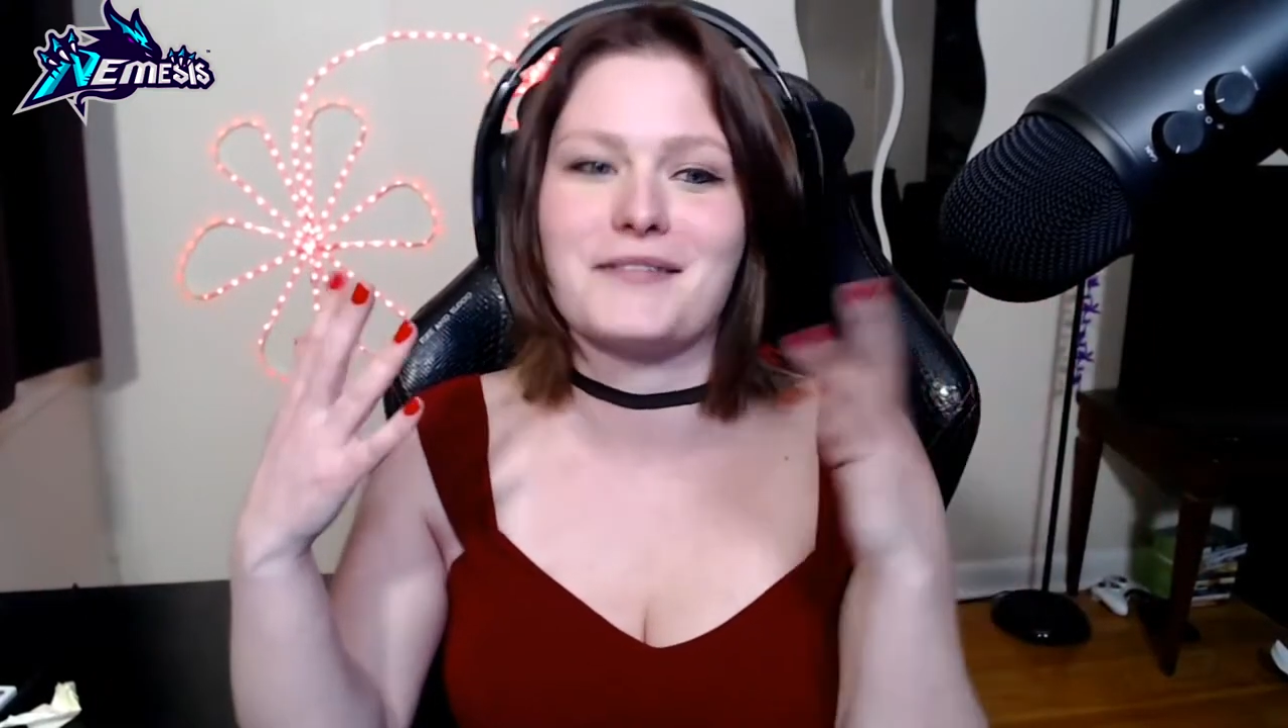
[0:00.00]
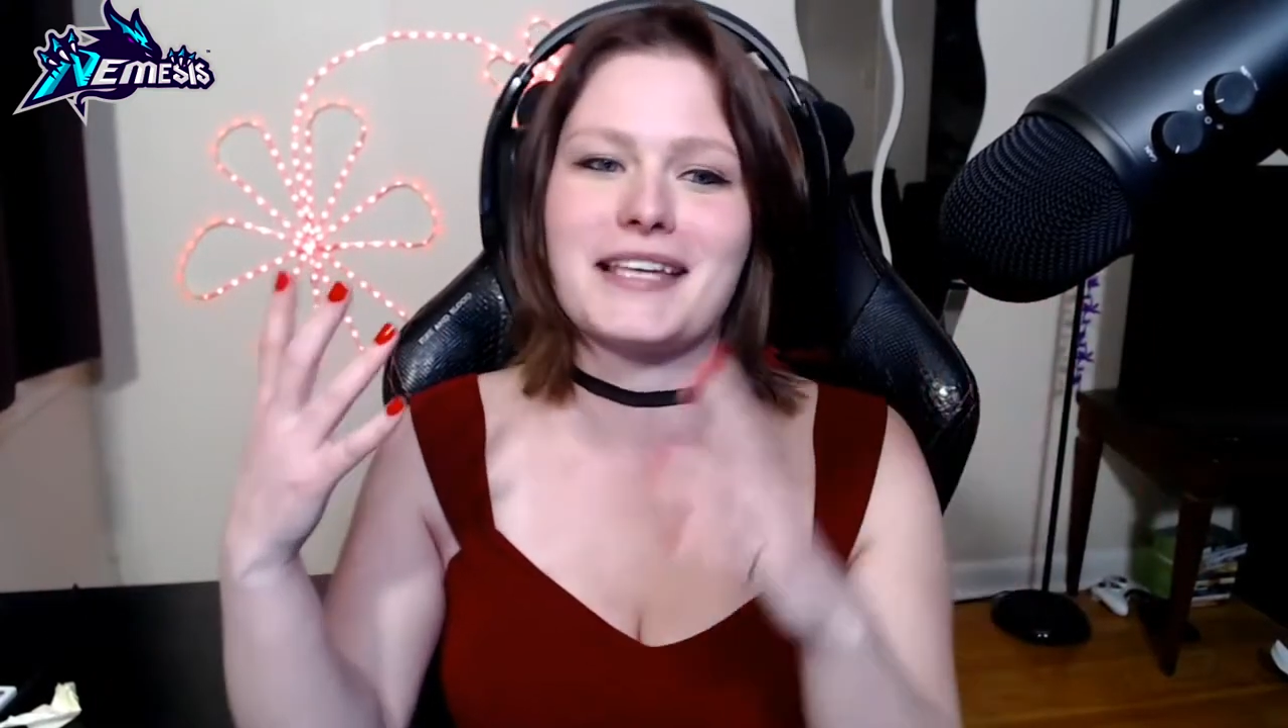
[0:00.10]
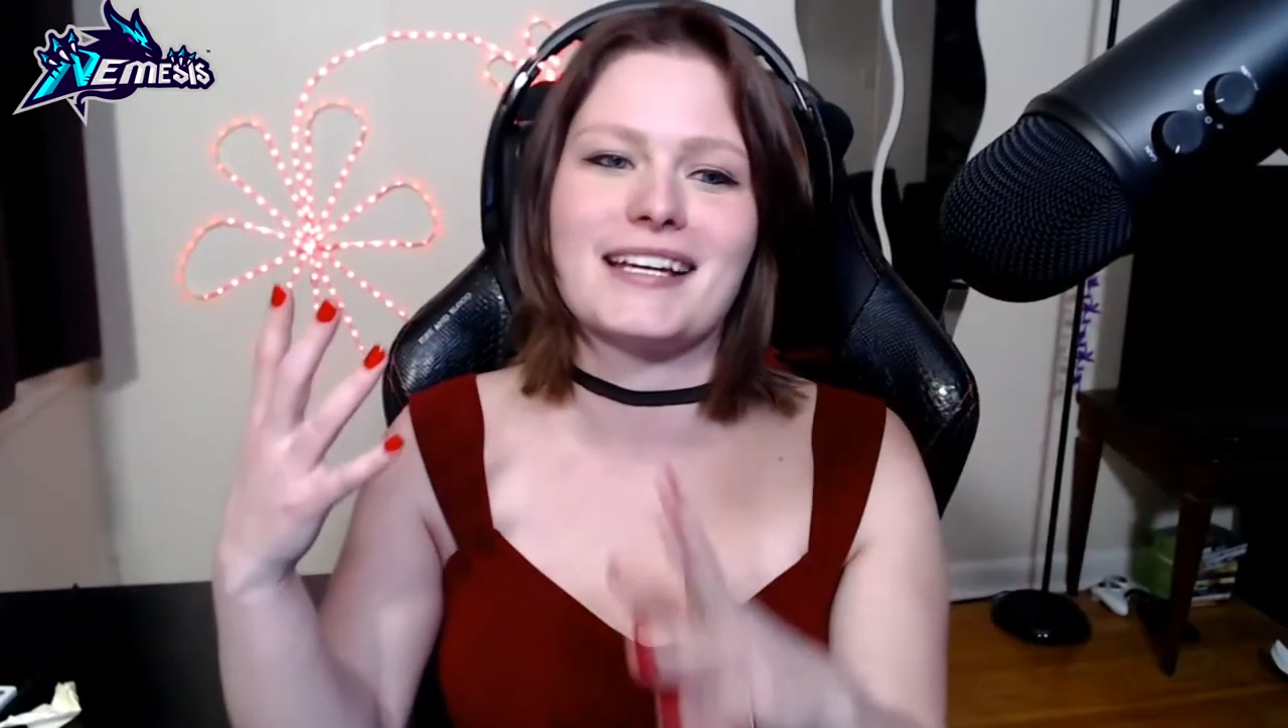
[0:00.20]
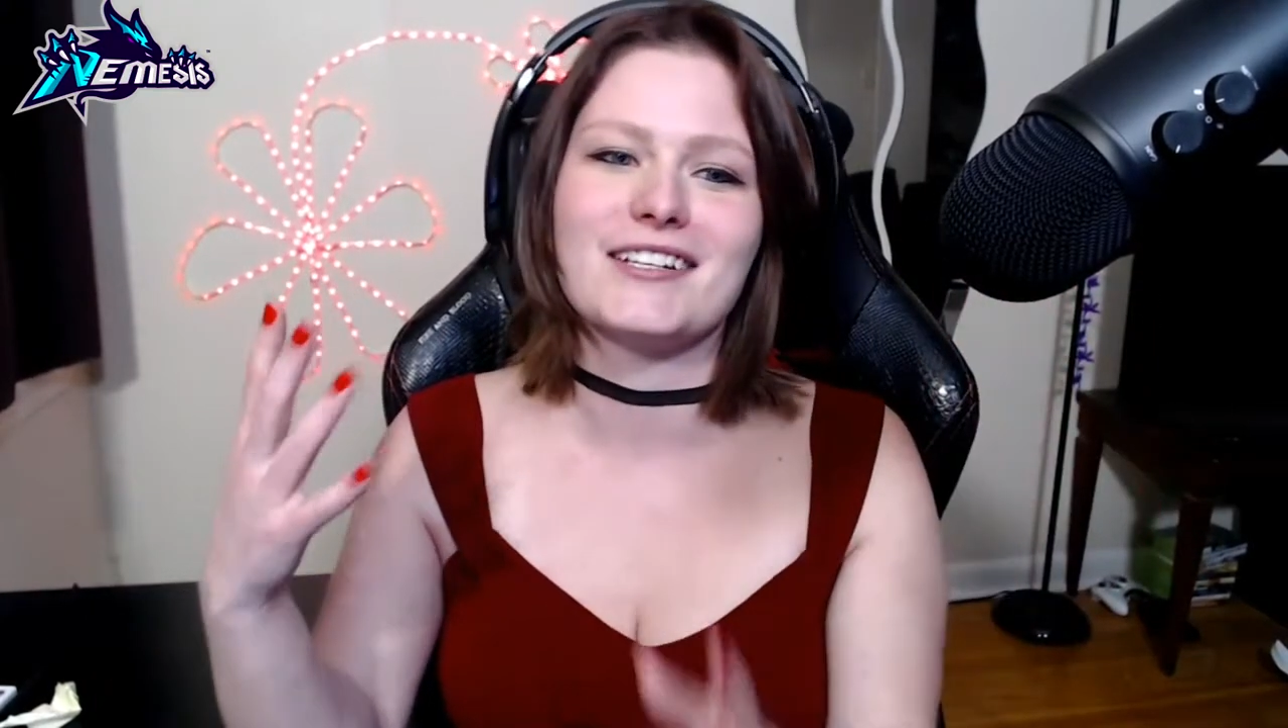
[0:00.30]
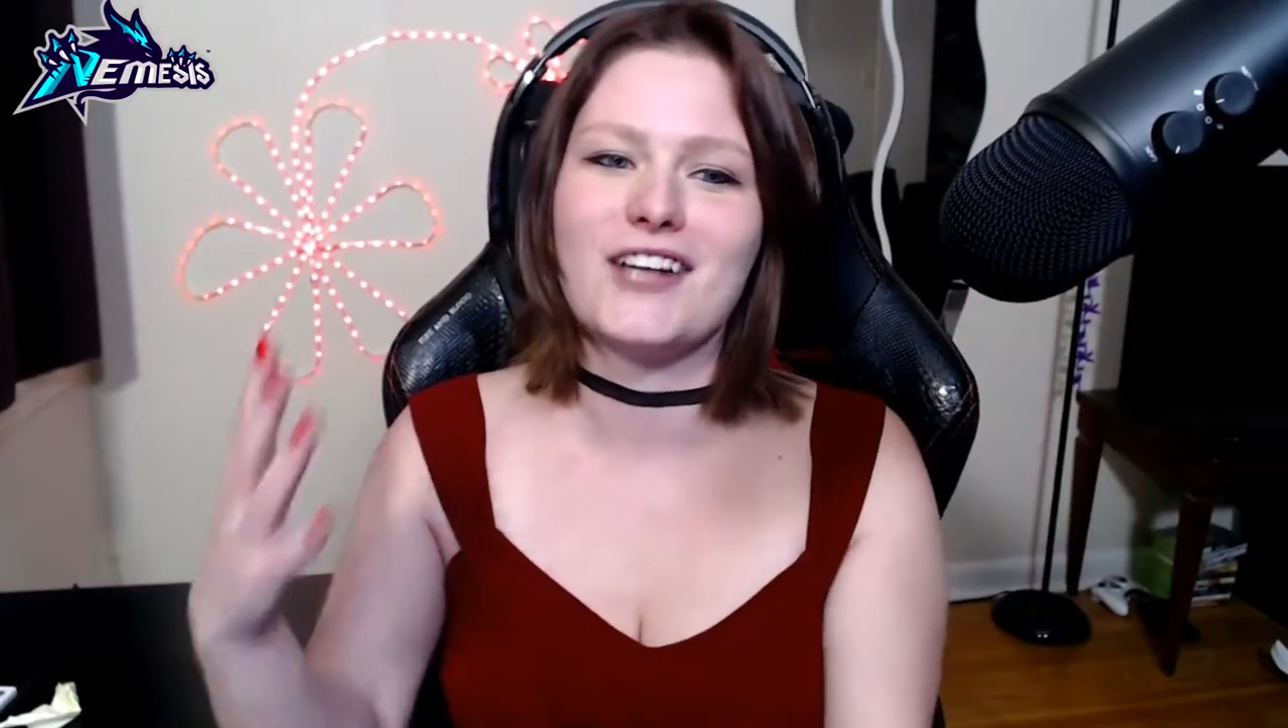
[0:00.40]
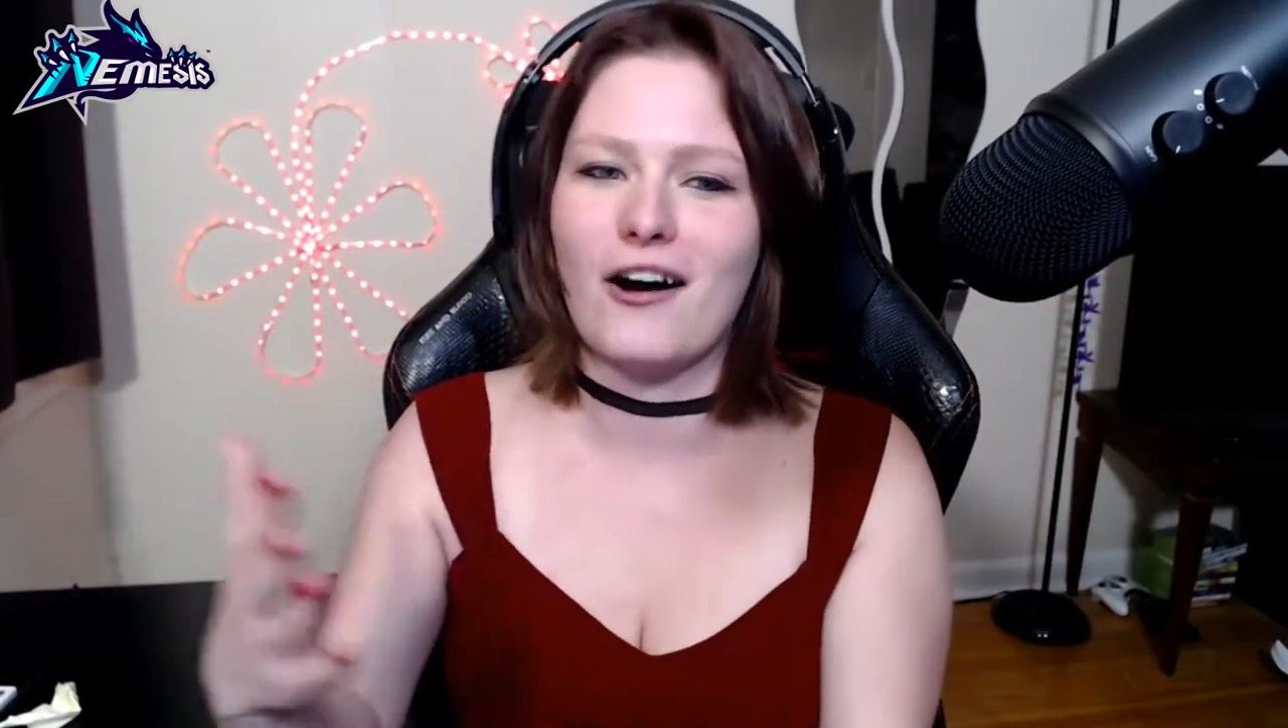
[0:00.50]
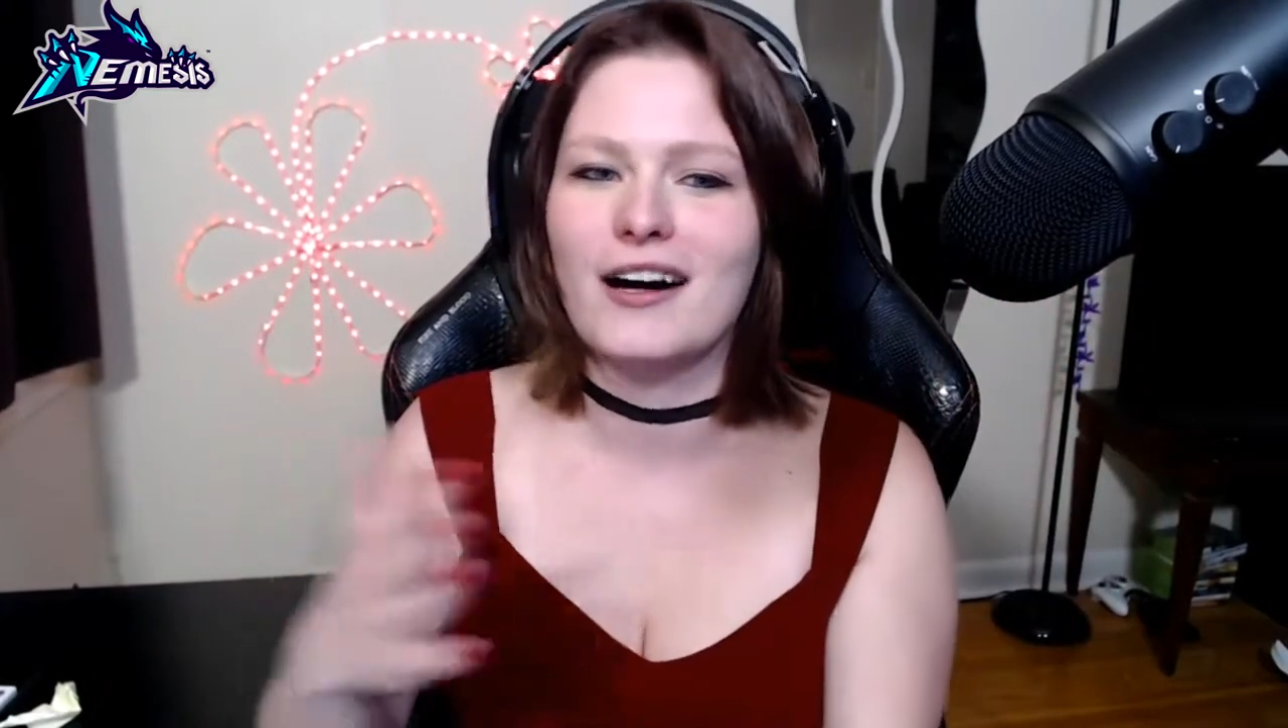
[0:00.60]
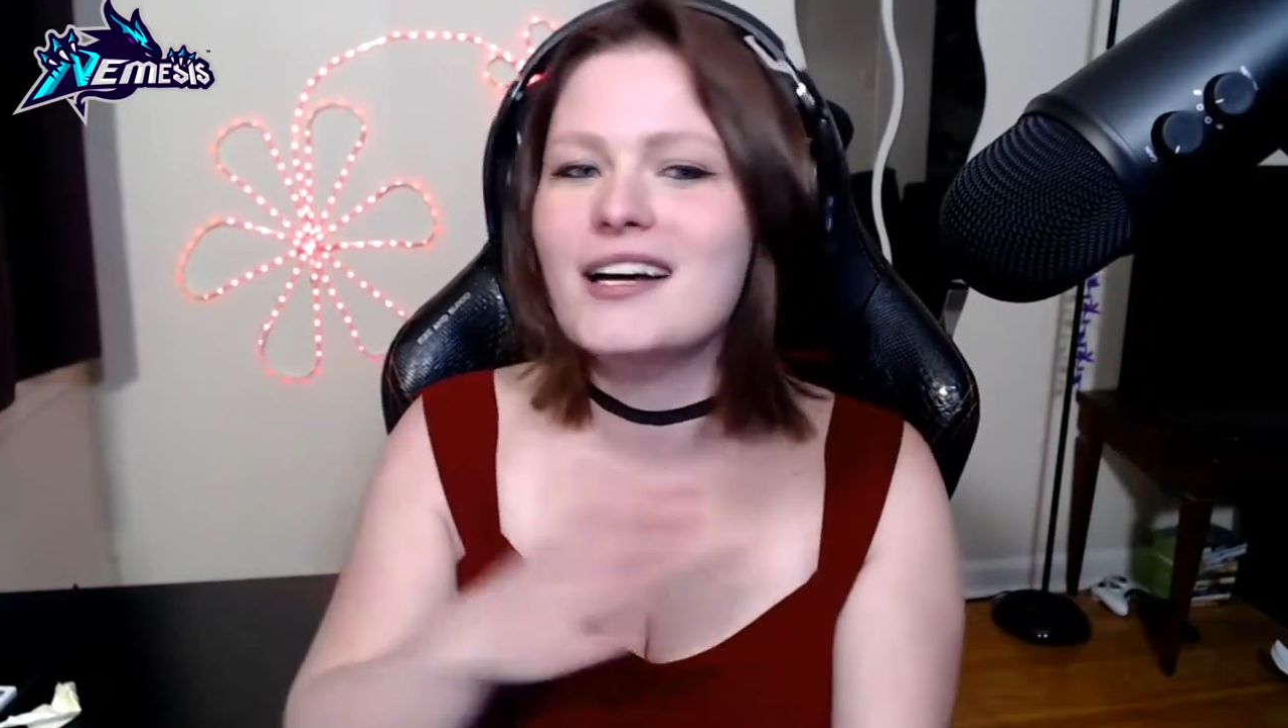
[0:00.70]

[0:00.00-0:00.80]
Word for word: was like, "No,